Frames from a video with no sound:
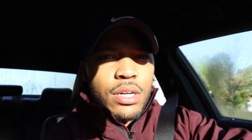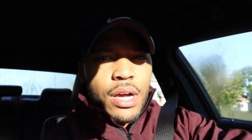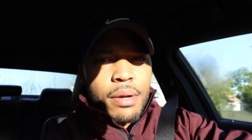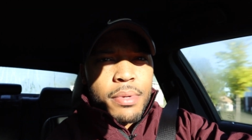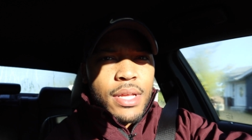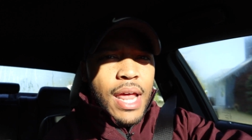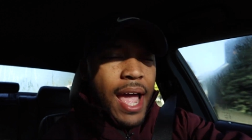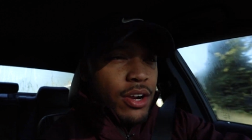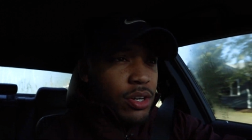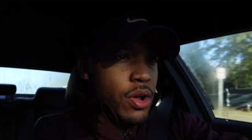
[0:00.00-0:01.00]
I'm in
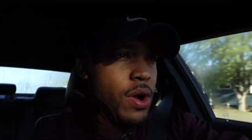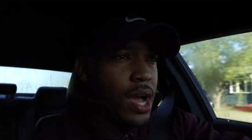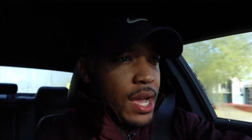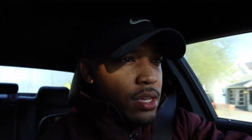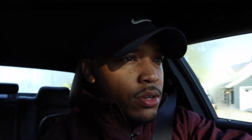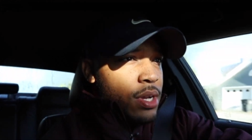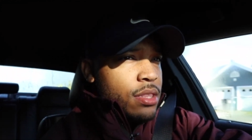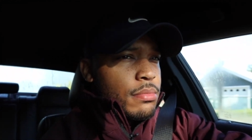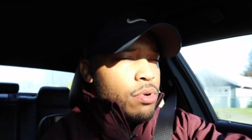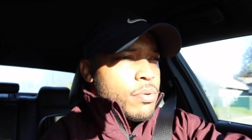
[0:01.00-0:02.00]
Akron, Ohio
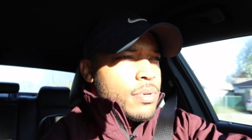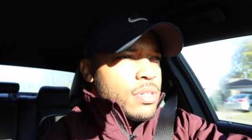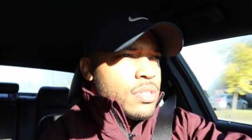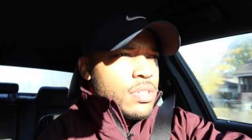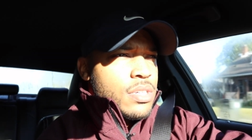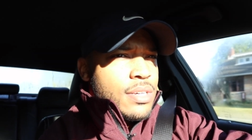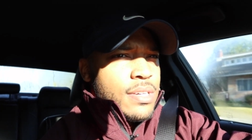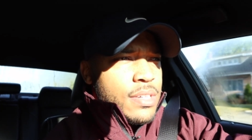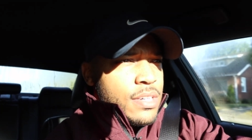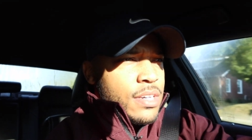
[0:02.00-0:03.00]
at the moment.
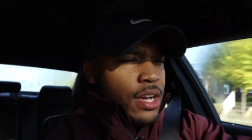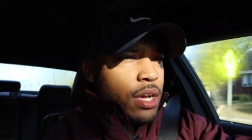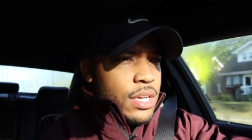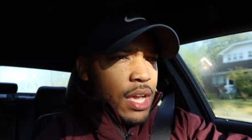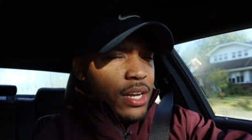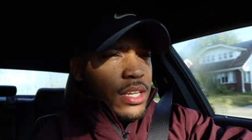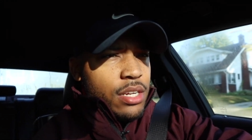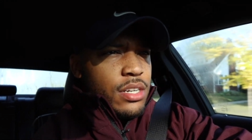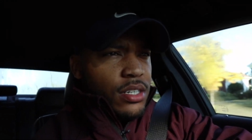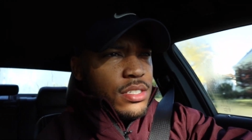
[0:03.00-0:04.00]
I got
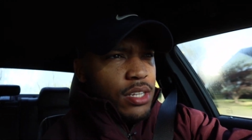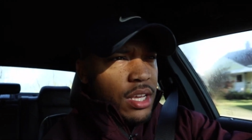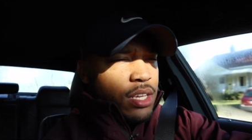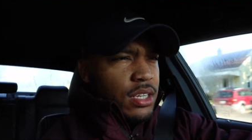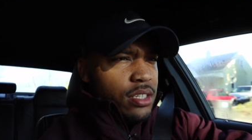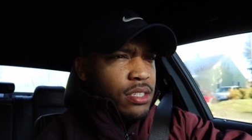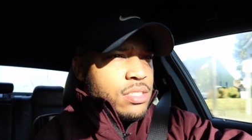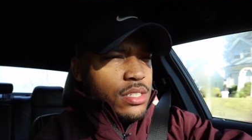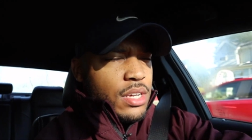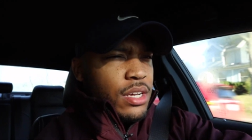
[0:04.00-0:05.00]
here, today is
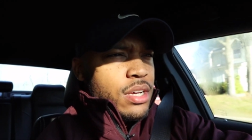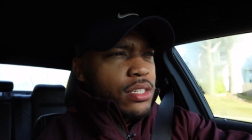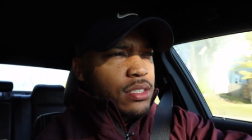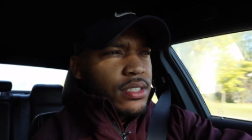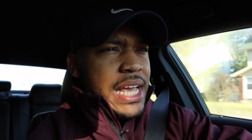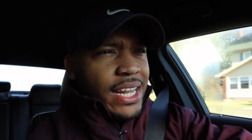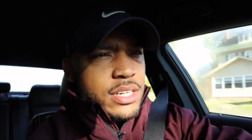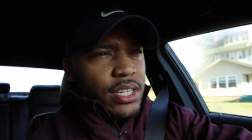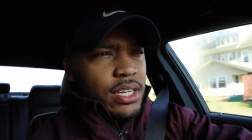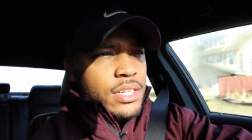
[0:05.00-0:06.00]
uh,
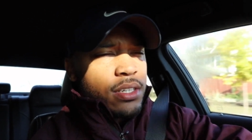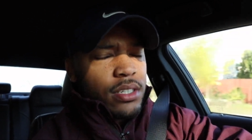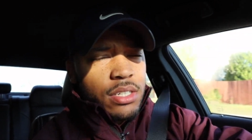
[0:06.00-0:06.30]
Saturday.